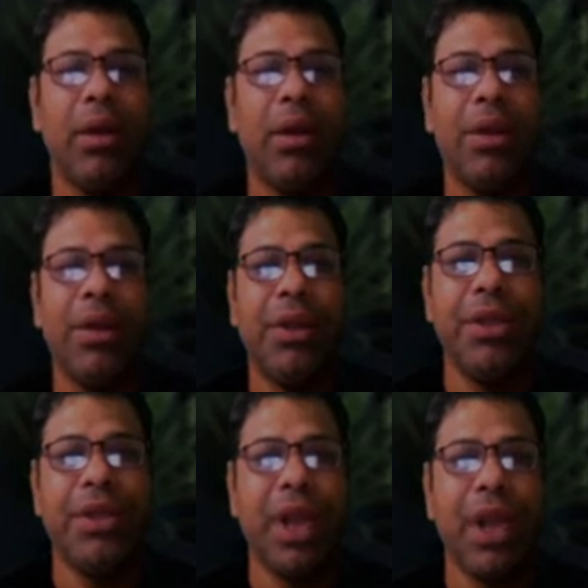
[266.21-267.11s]

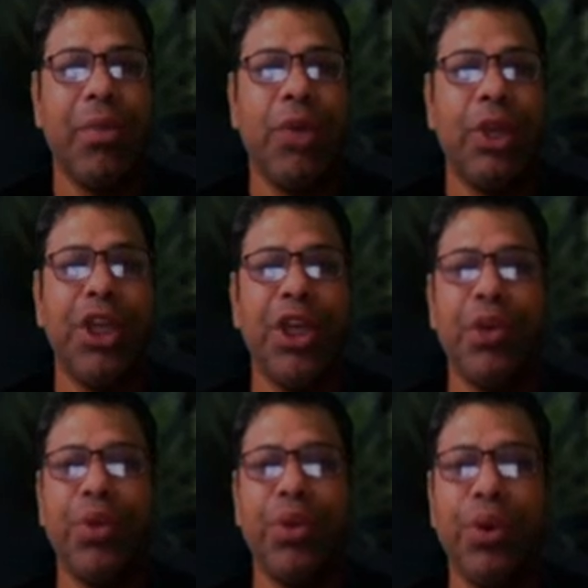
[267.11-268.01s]
This time we need
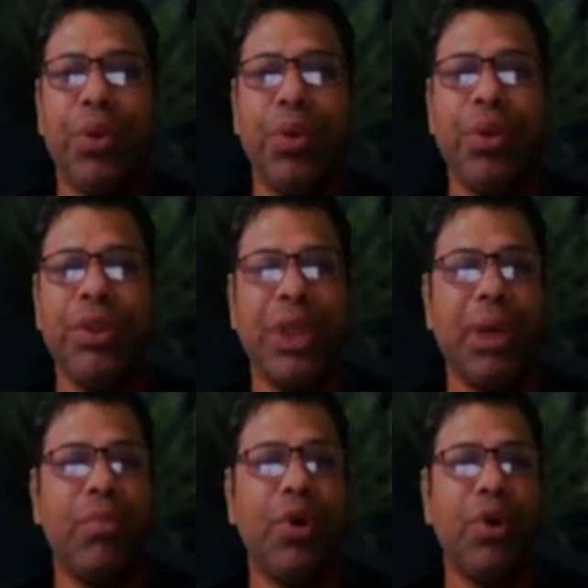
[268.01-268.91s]
to know
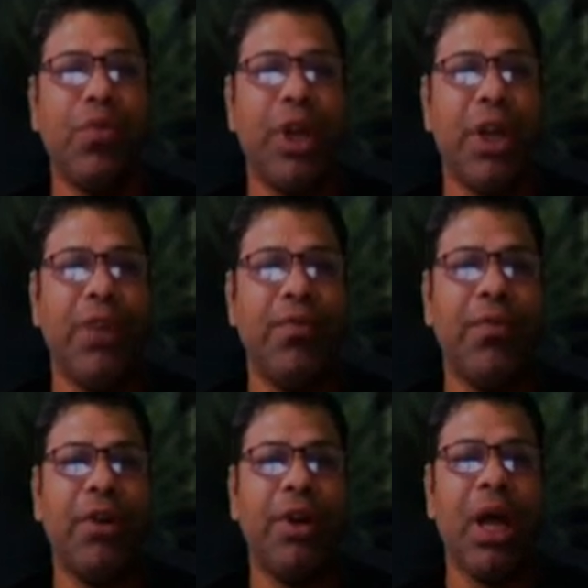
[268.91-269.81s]
some vocabulary
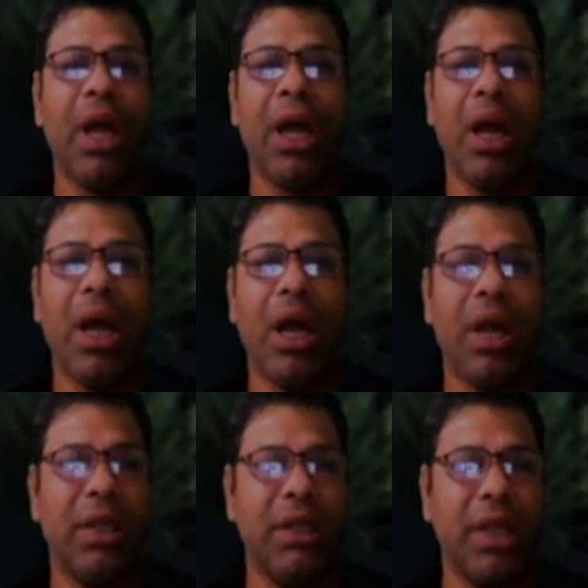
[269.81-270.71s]
for the
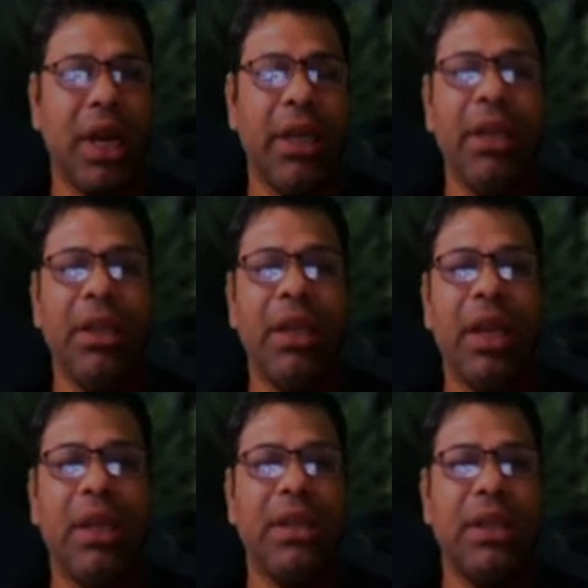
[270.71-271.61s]
understanding the
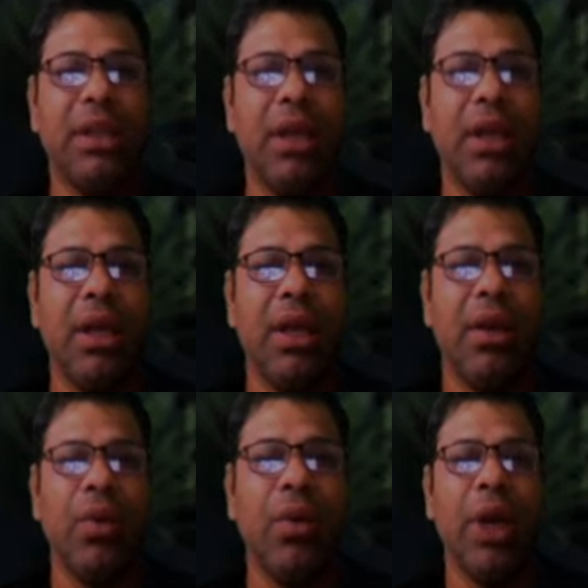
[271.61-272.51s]
lesson.
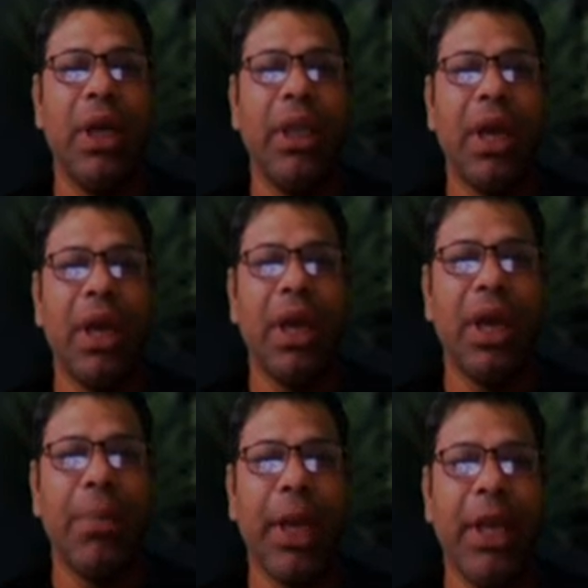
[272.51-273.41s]
Look at
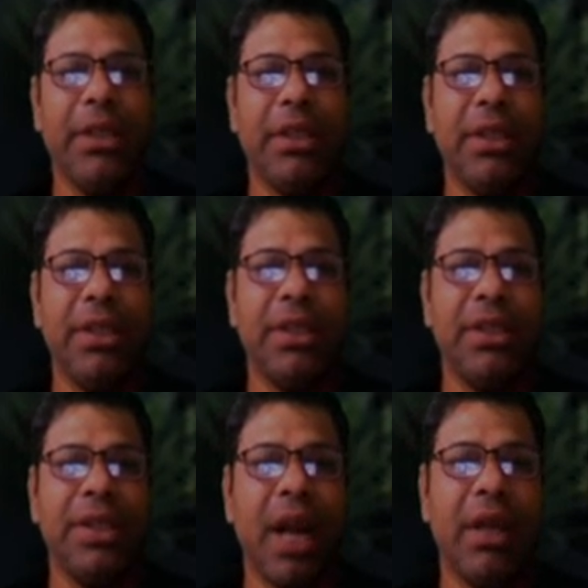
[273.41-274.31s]
the place. This
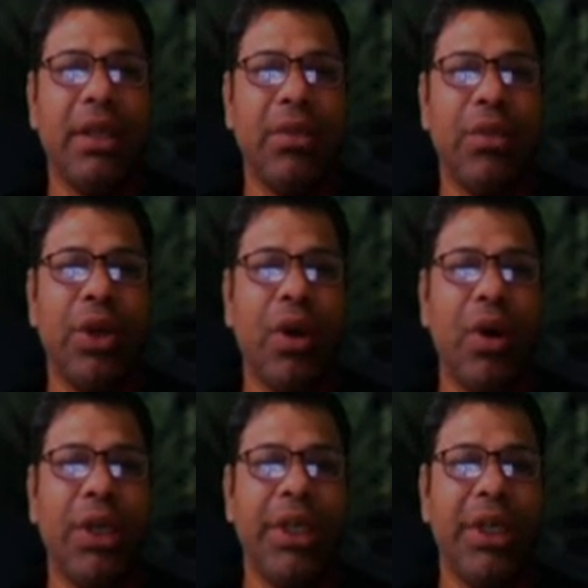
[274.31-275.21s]
is dirty. We
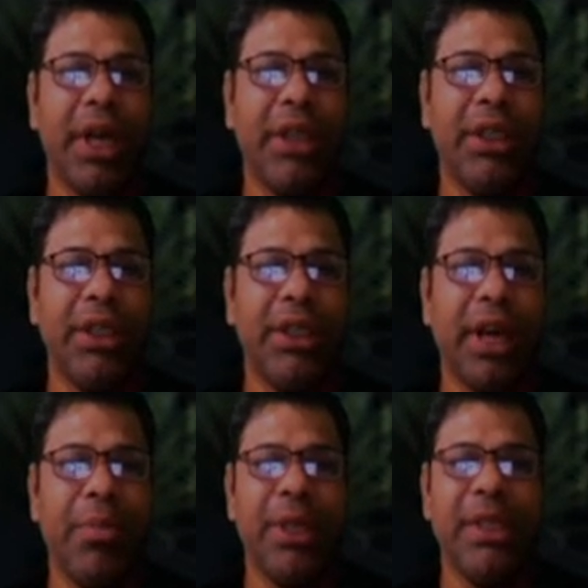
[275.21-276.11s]
call it dirty.
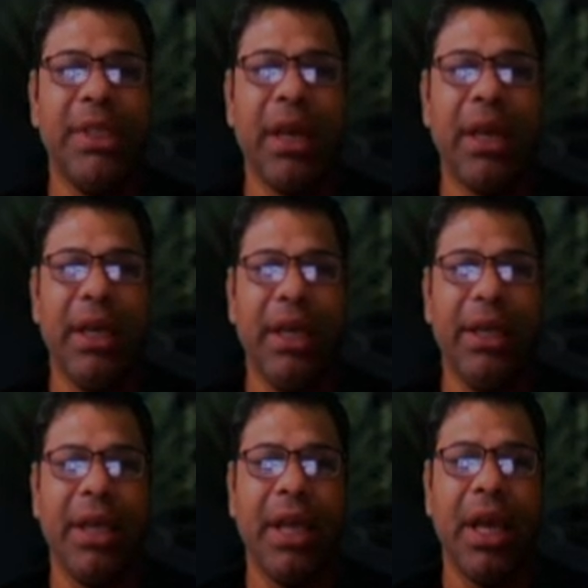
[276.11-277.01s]
That means
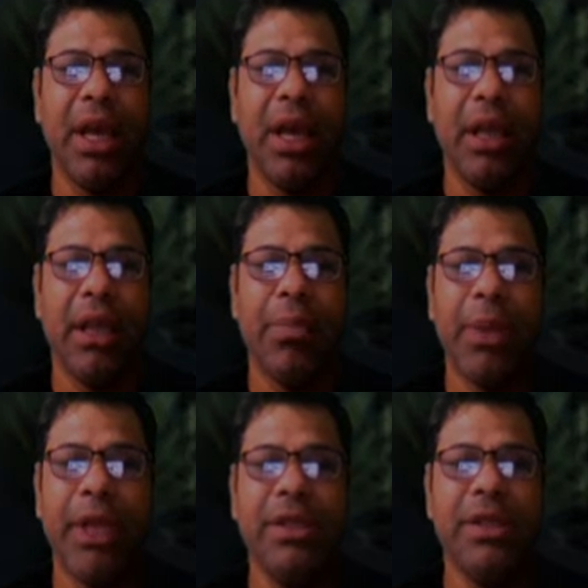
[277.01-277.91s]
unclean. And the
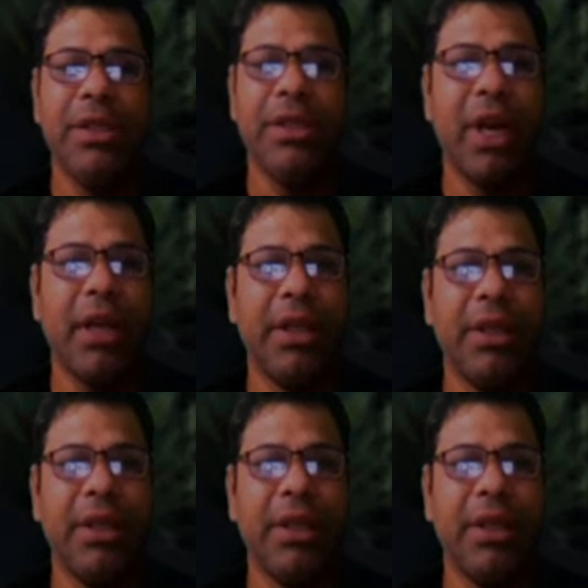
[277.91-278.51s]
place is dirty.